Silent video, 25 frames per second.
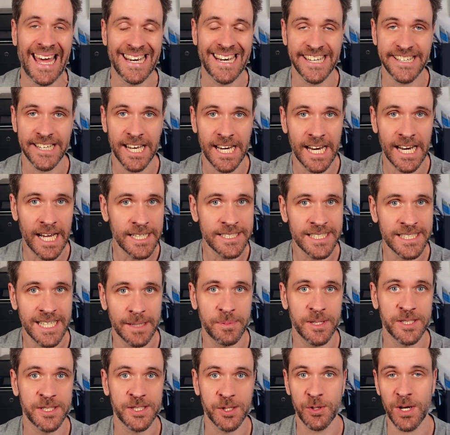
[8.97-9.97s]
and in the last
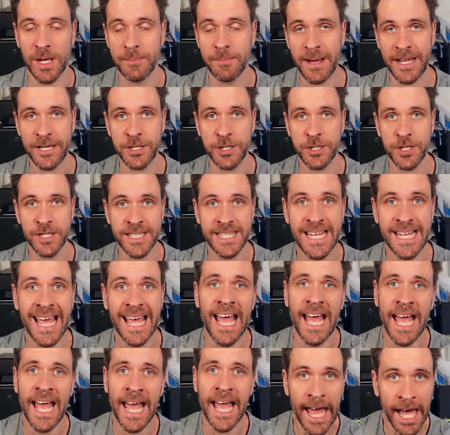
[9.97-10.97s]
episode I mentioned,
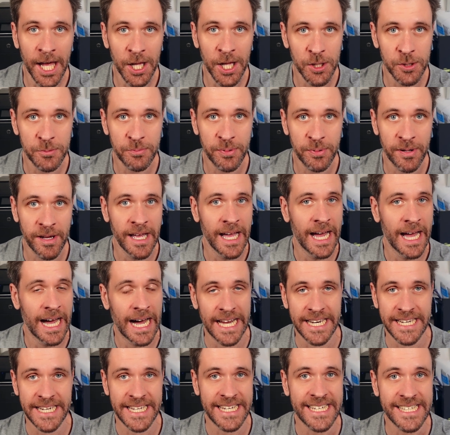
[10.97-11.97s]
help,
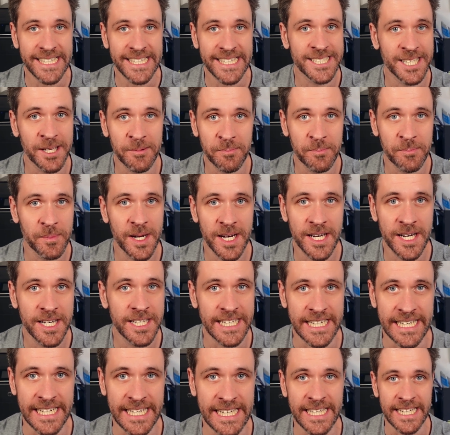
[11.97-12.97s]
I need
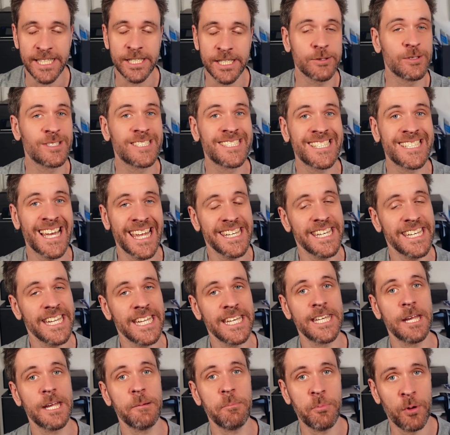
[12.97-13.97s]
somebody to send
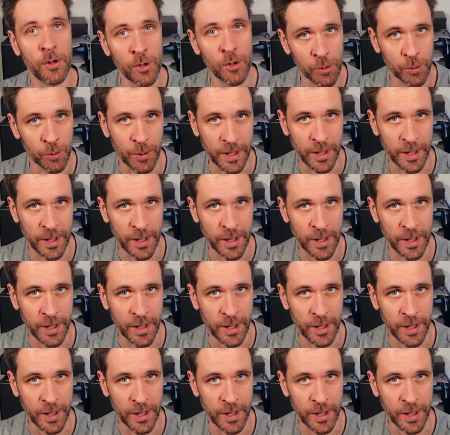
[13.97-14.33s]
in a pull